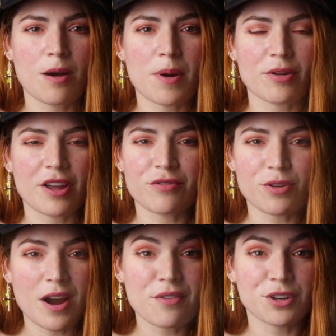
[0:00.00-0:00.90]
about if
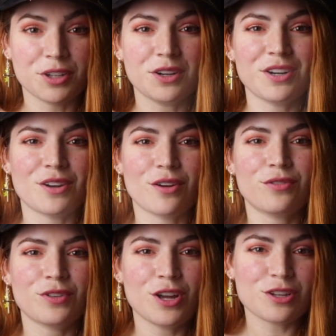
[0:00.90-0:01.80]
you're ever good
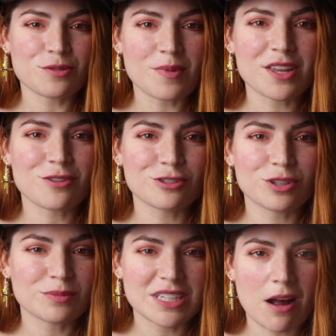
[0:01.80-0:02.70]
enough to make your
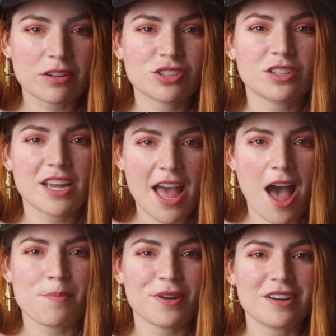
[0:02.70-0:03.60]
dreams actually
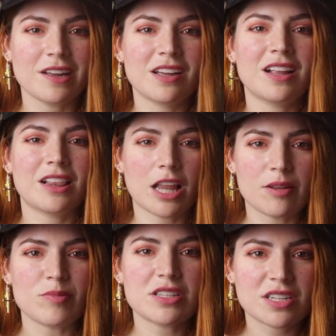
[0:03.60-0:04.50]
happen,
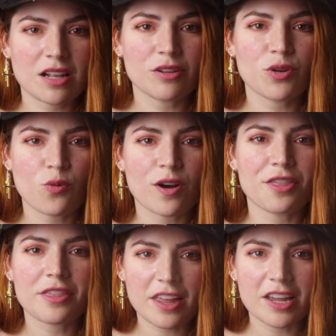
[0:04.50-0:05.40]
let me tell you one
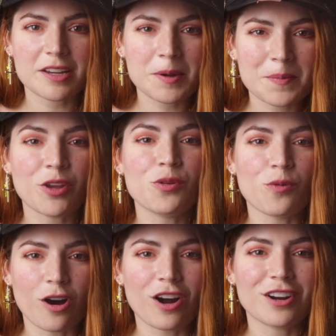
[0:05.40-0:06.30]
thing.
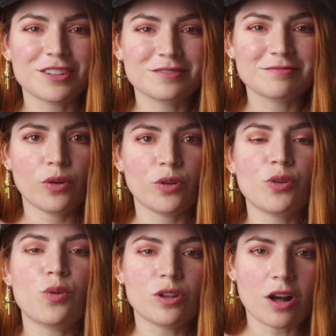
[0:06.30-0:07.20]
You are.
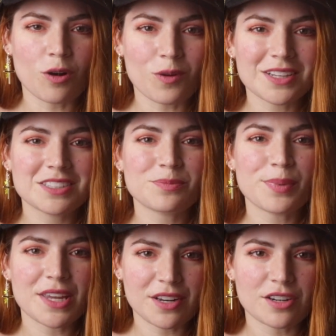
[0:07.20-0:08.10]
You will always
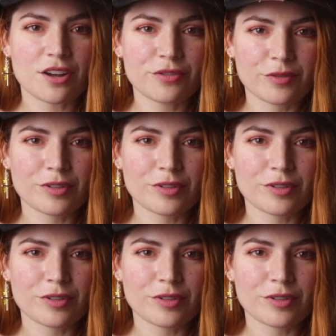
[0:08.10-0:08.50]
be enough.